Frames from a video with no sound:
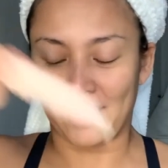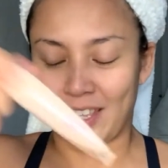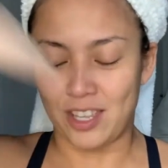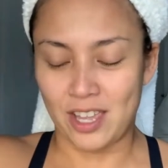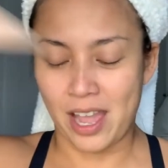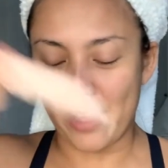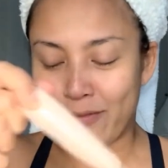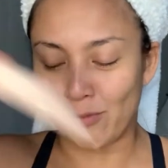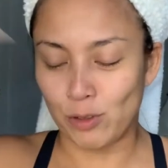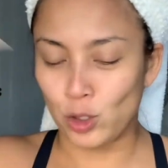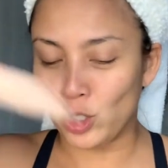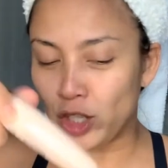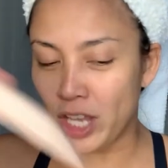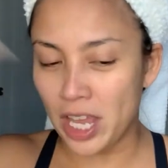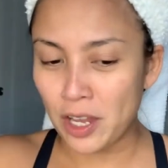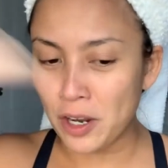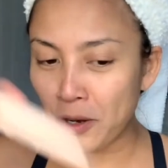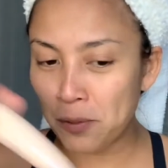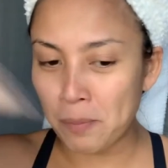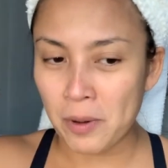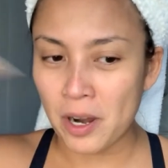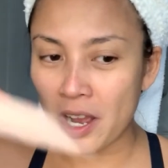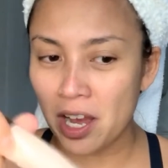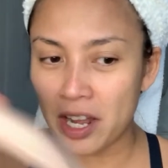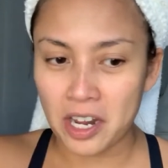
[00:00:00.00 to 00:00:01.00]
You have to shake
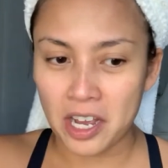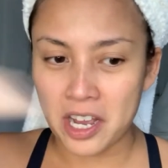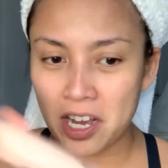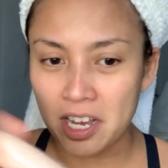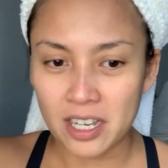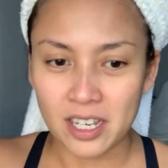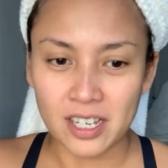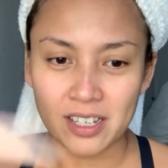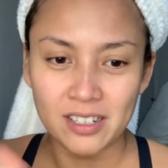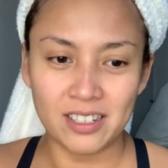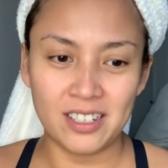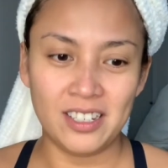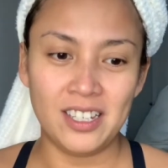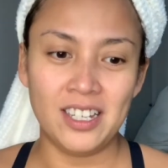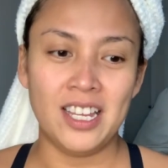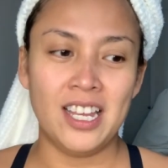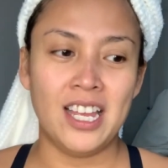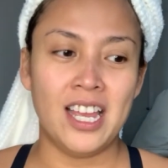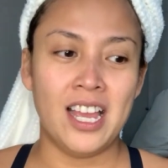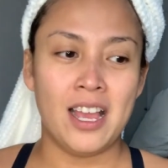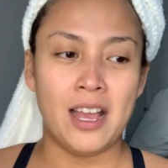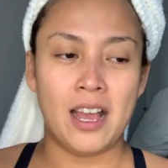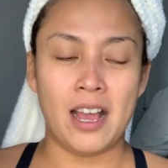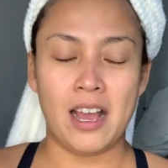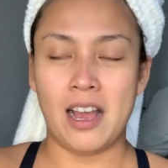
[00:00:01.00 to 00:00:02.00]
your product
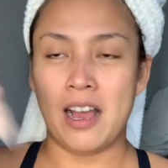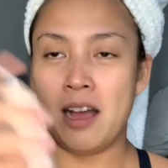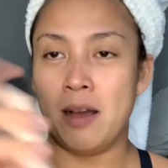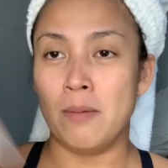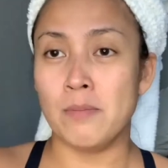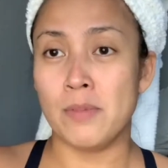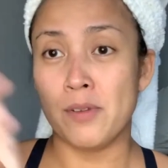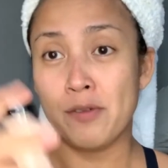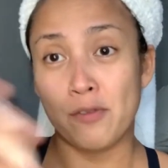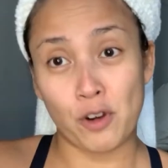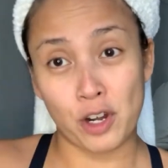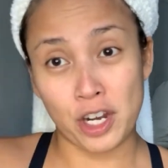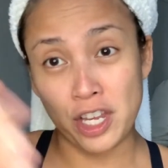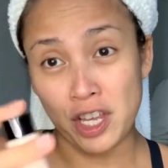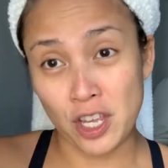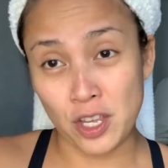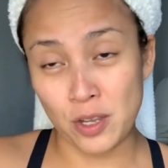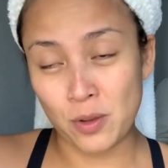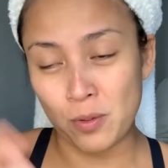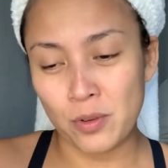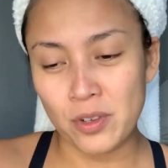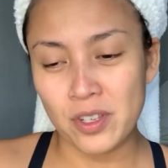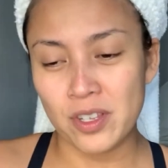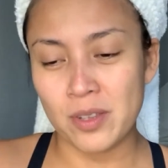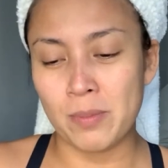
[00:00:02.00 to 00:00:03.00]
before you
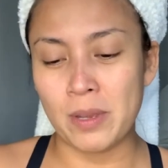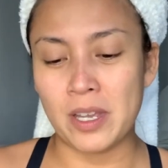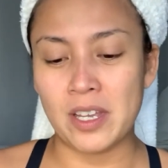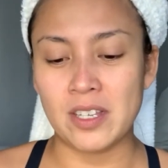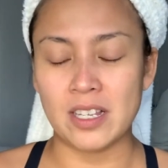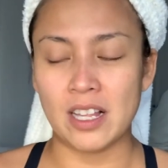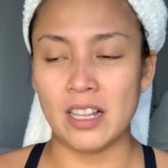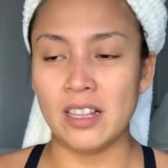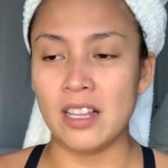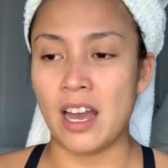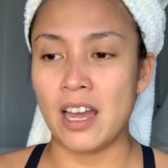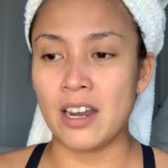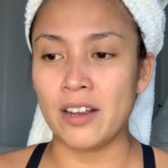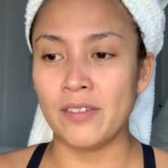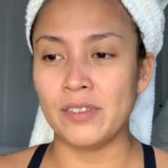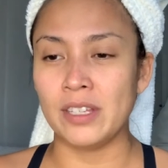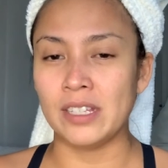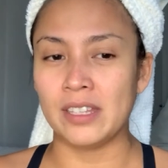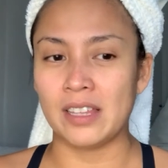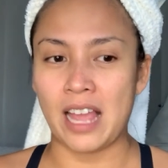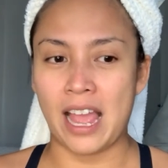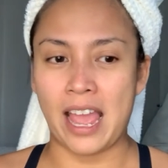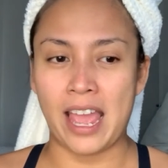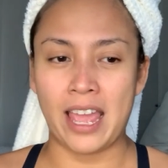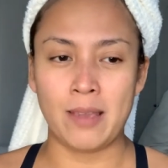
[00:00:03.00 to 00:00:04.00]
use because a lot of
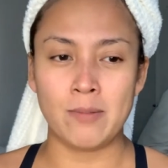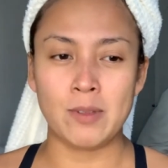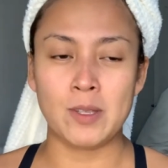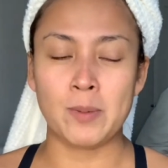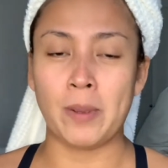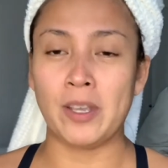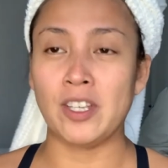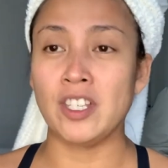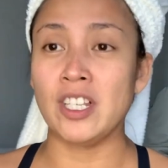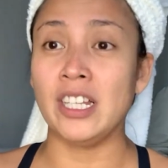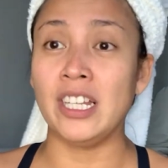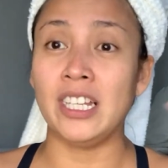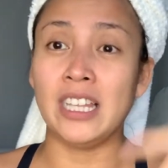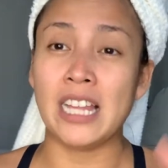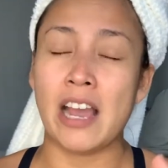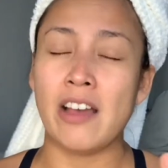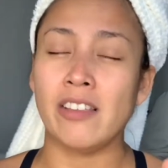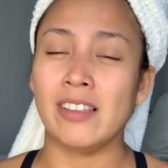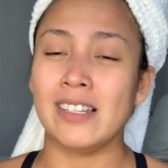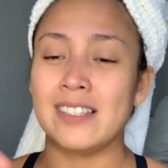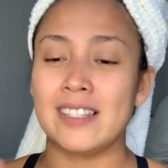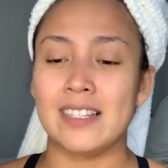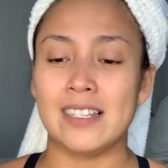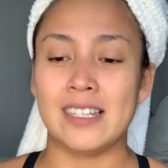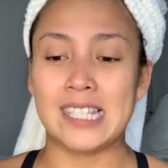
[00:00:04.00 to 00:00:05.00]
the time, especially now
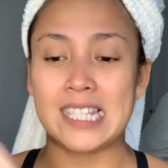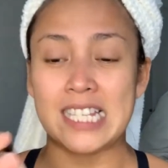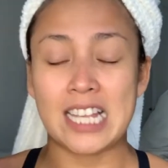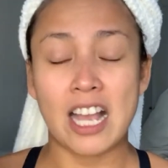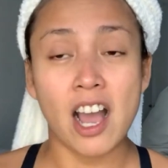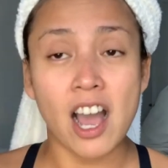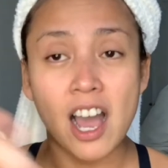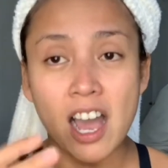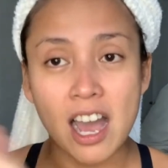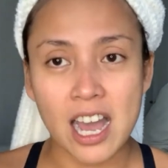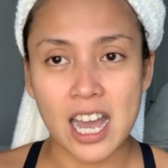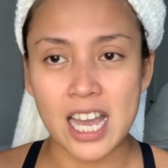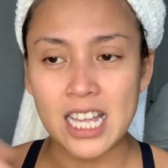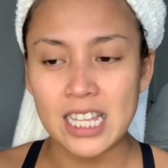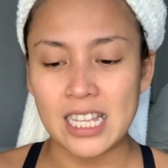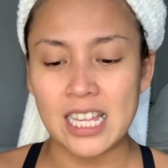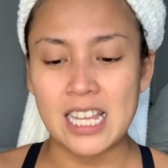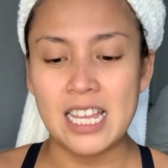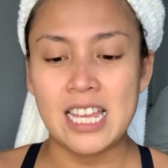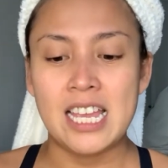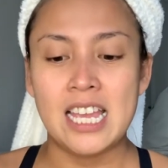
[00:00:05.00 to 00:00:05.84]
that it's hot,